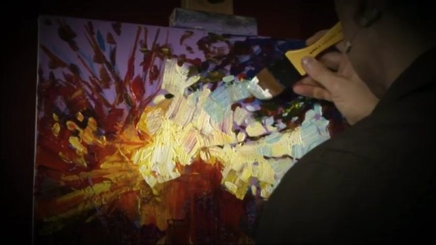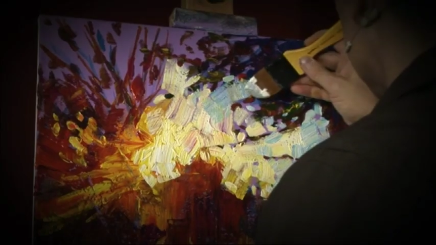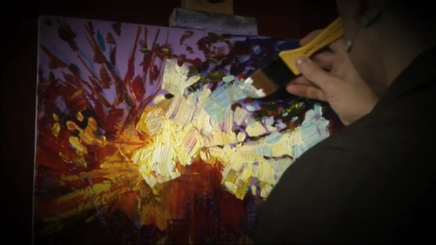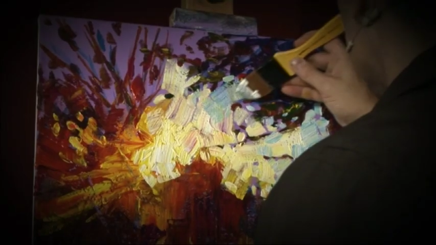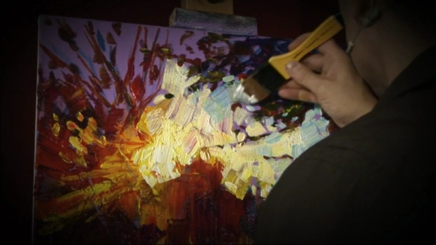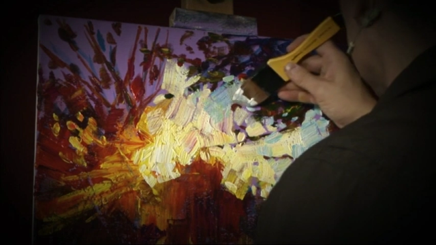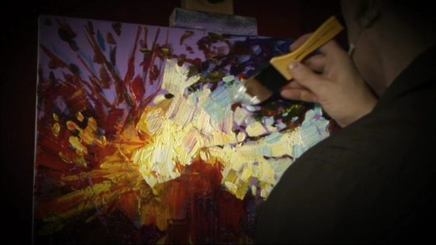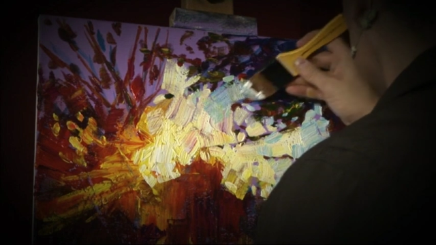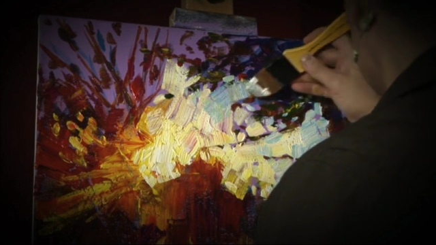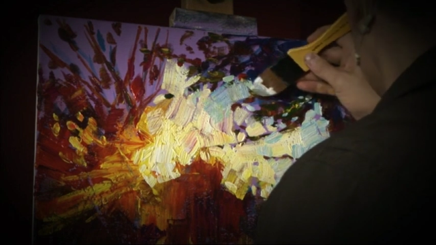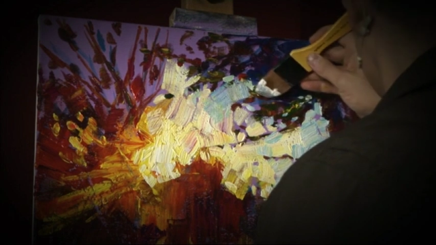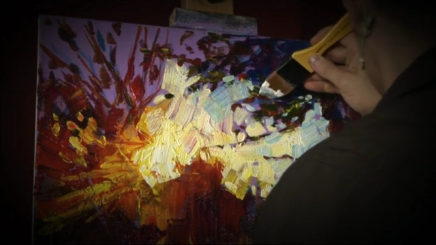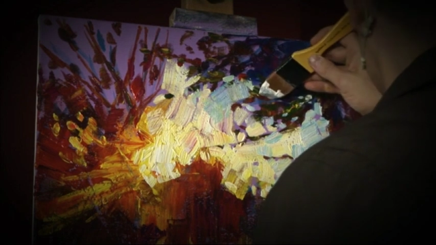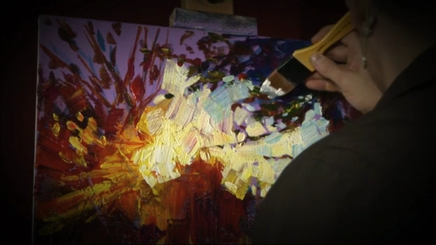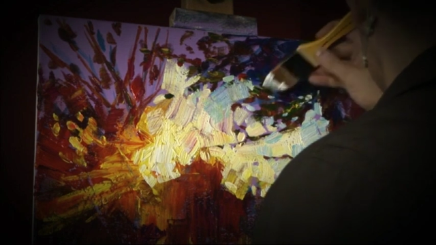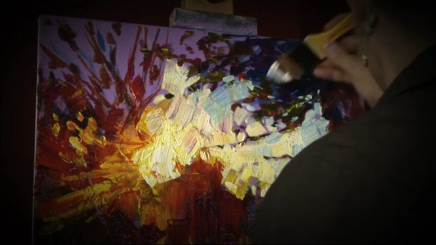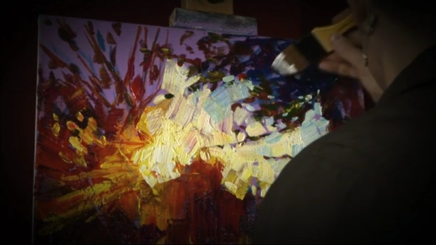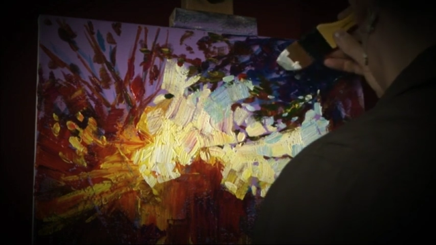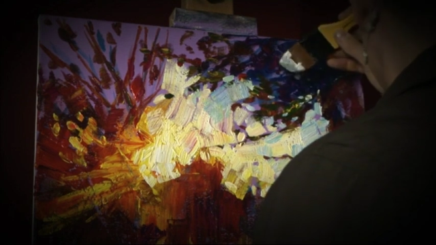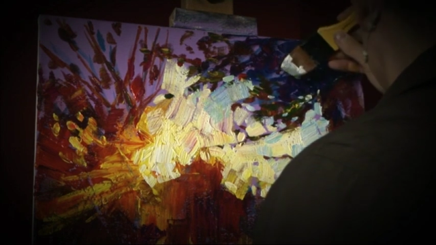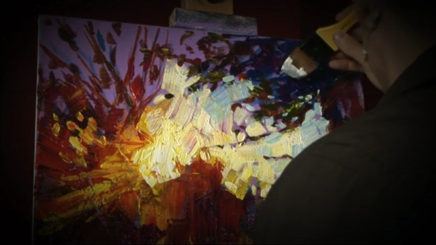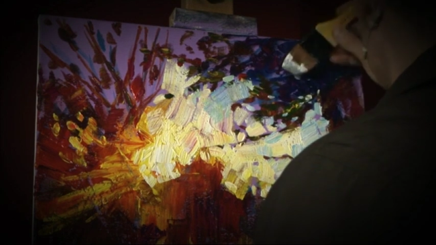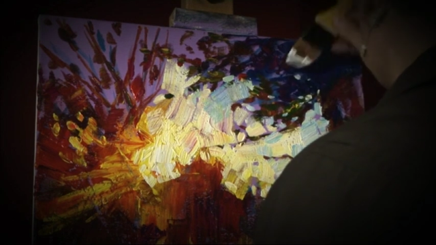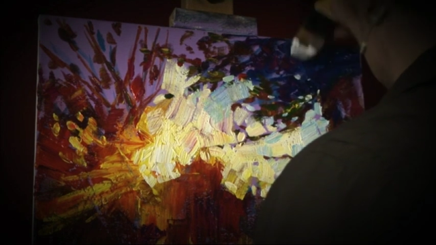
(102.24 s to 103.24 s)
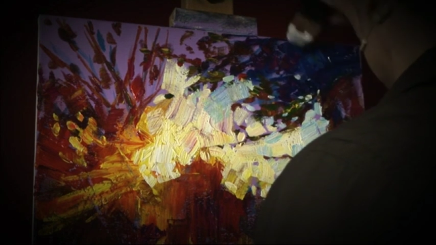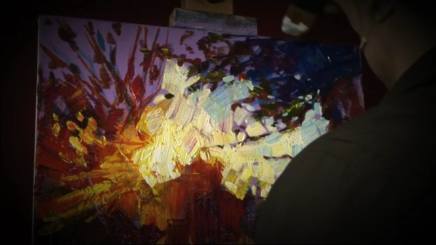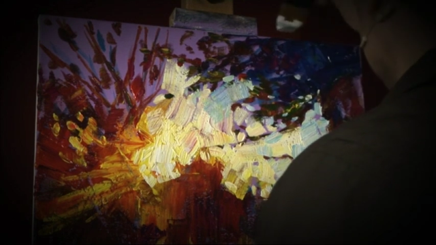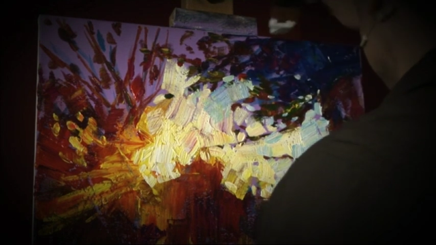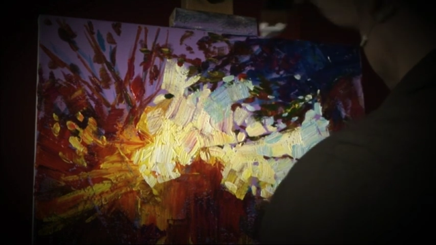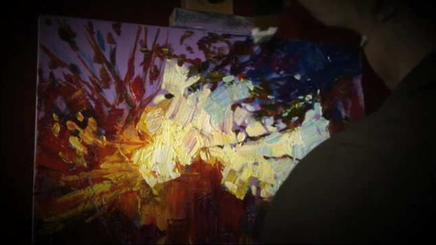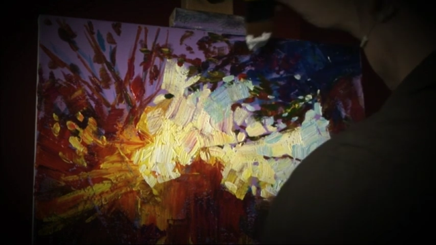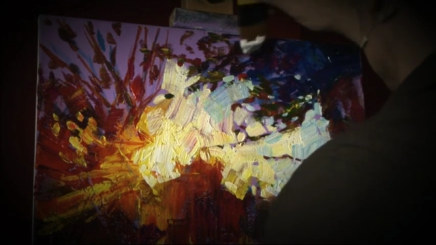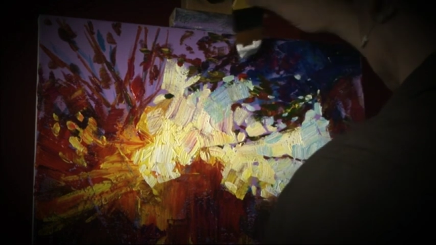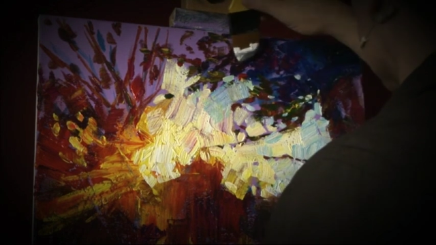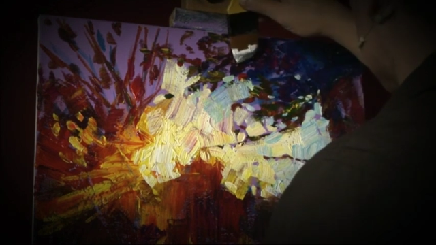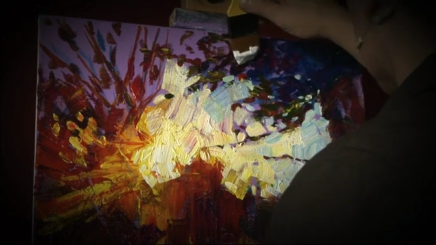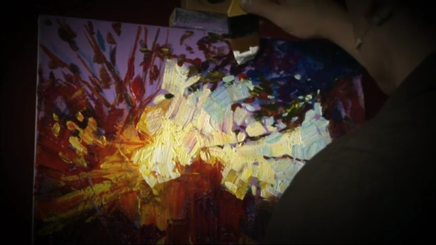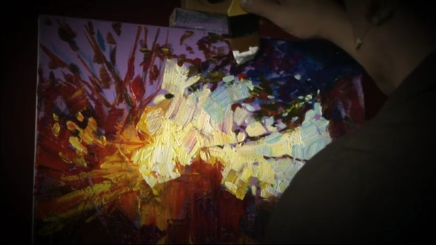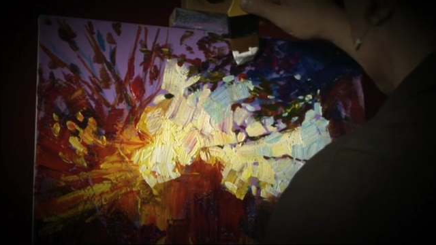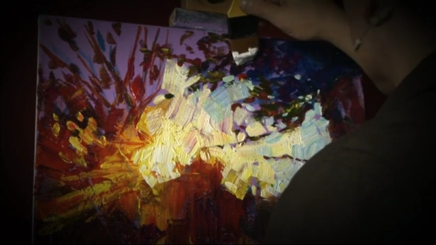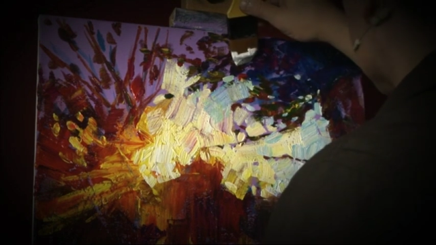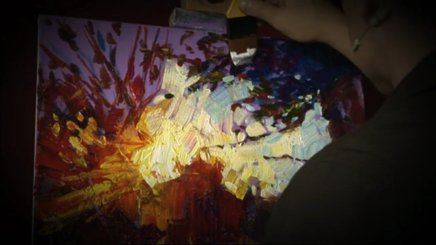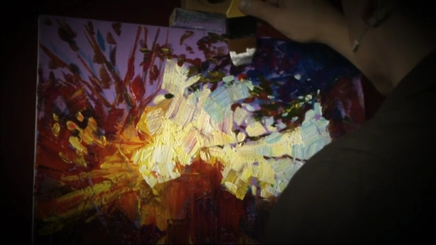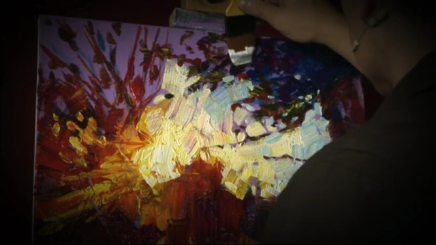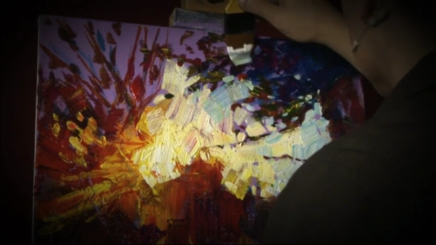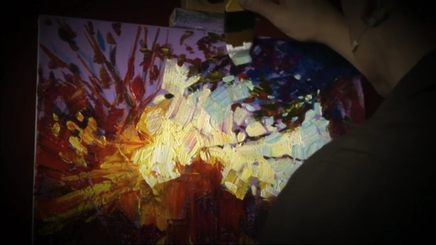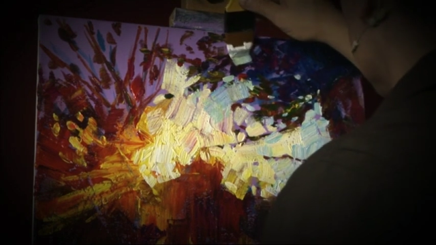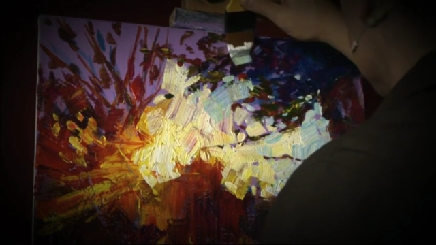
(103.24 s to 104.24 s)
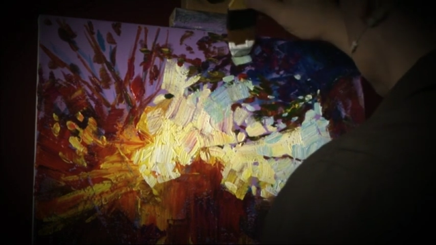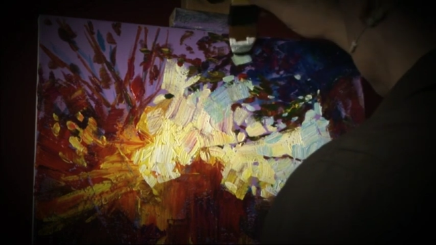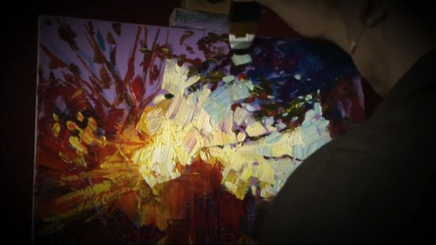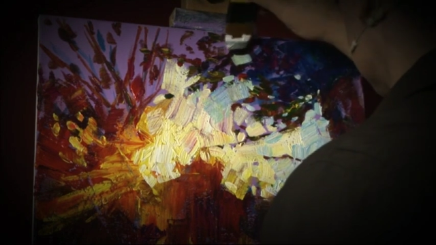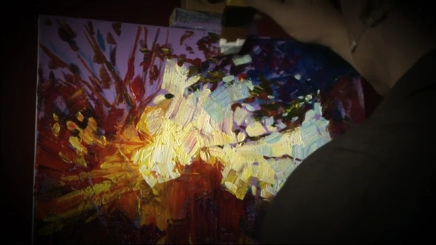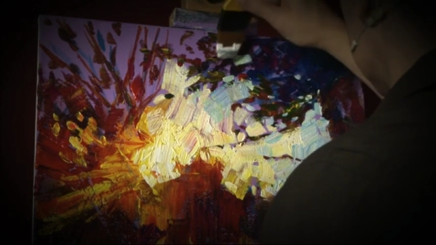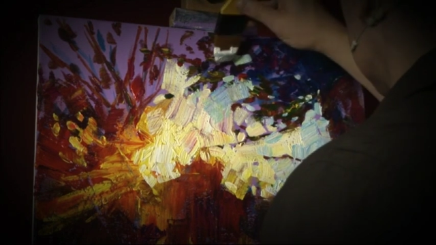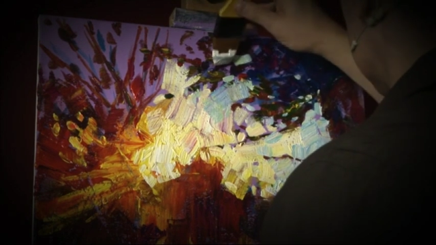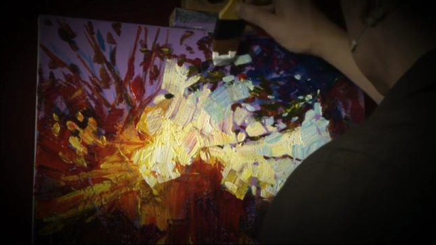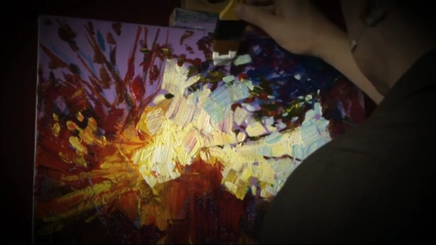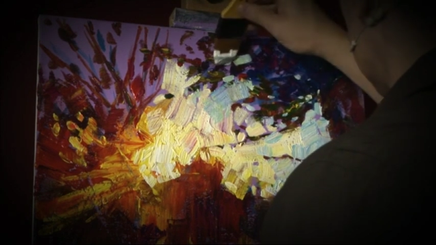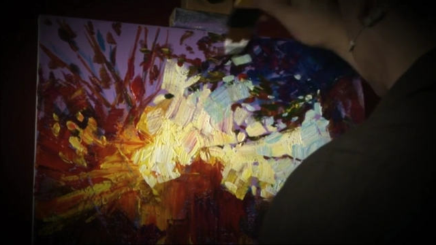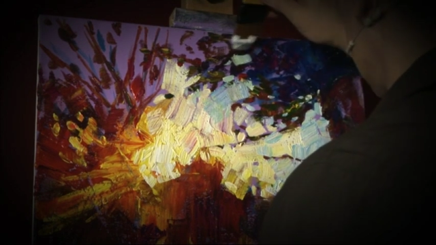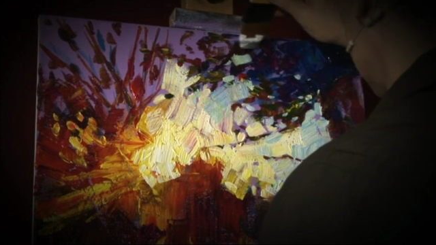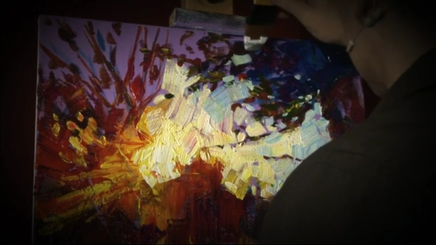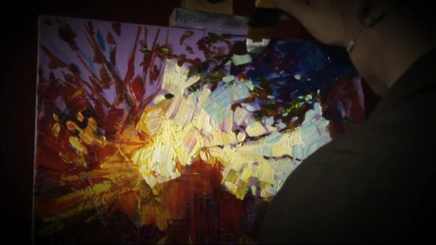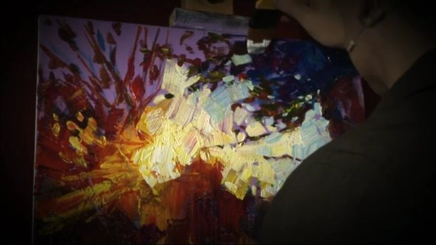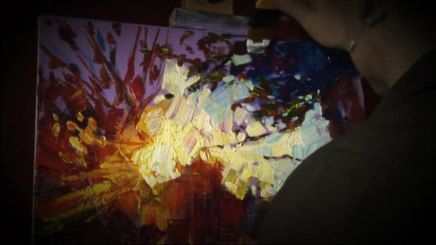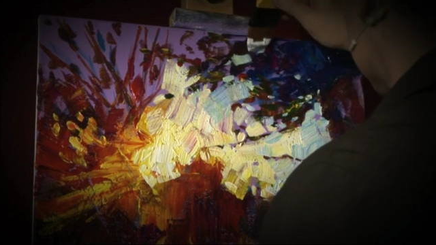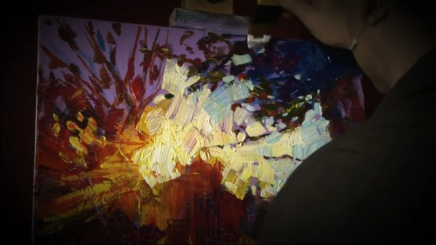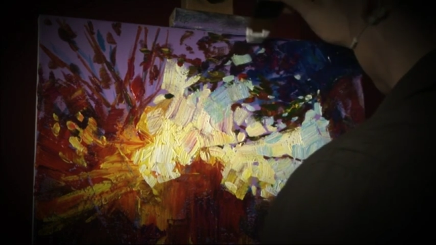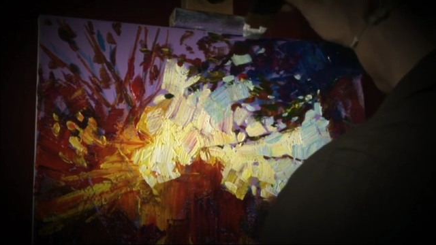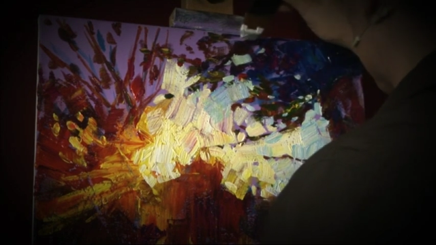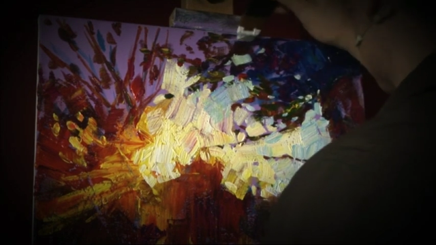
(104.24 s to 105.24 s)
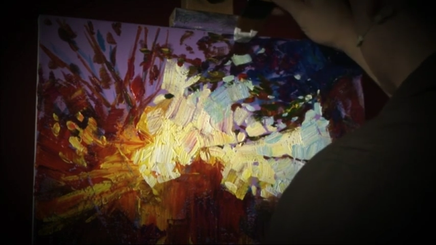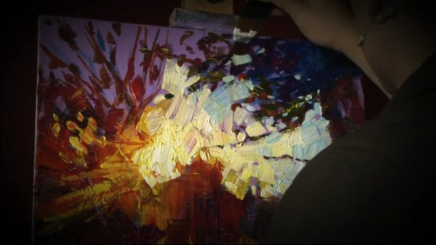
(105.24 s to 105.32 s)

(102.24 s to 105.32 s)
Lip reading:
No face is visible, so there are no lips to read.